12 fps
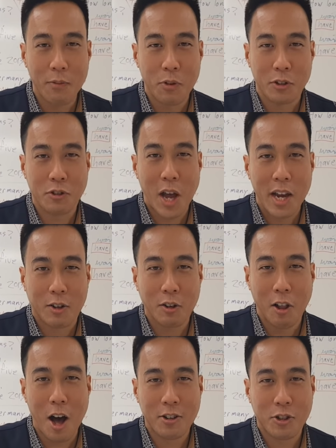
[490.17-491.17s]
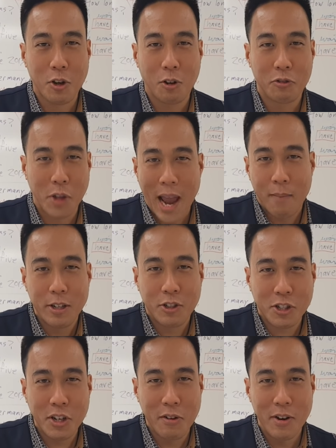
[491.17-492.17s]
of the Psychological Damage
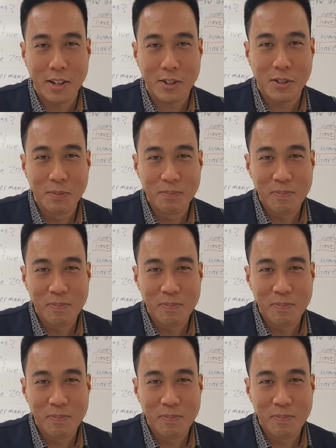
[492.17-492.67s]
series.